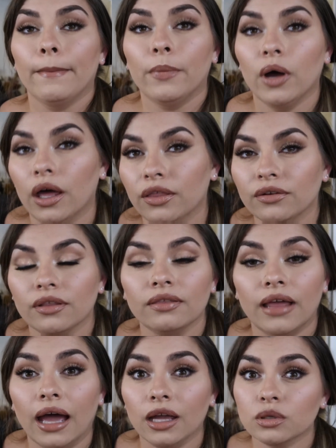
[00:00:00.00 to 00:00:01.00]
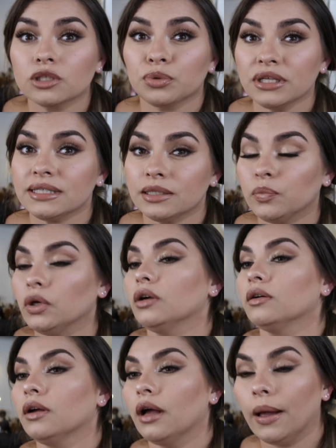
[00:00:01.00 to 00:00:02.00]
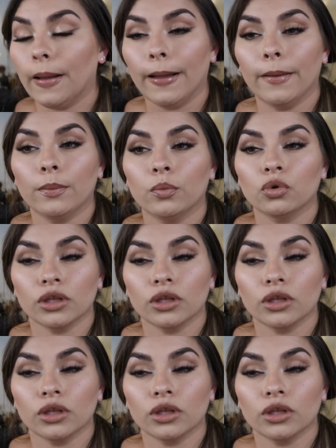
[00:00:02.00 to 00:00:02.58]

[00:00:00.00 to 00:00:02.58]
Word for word: But other than that, it was pretty simple. Um,